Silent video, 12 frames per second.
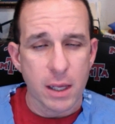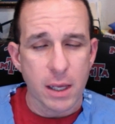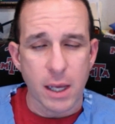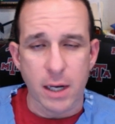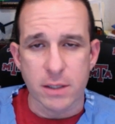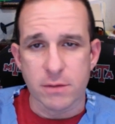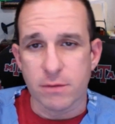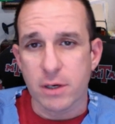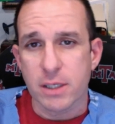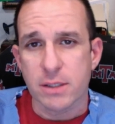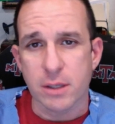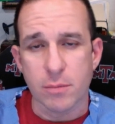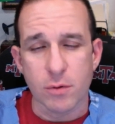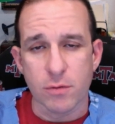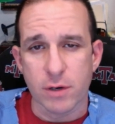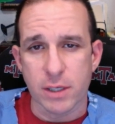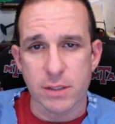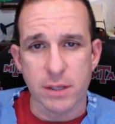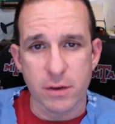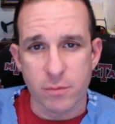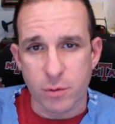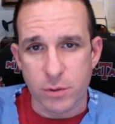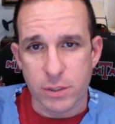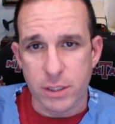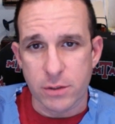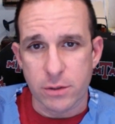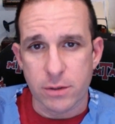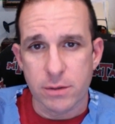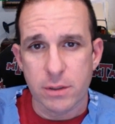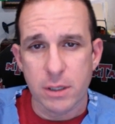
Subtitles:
And it's a very simple, very safe procedure.